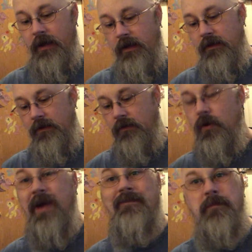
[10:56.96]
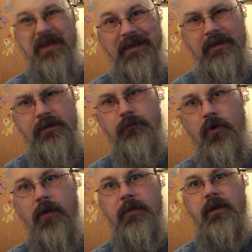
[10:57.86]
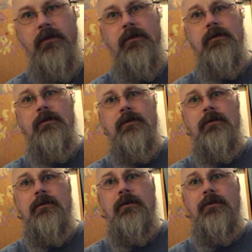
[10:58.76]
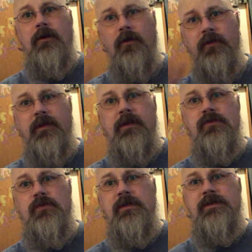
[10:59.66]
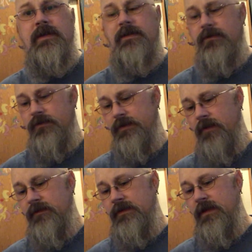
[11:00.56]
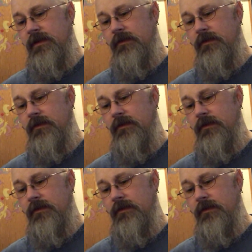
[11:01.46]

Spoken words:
you have a big disappointment. The only thing that you can say to yourself is that,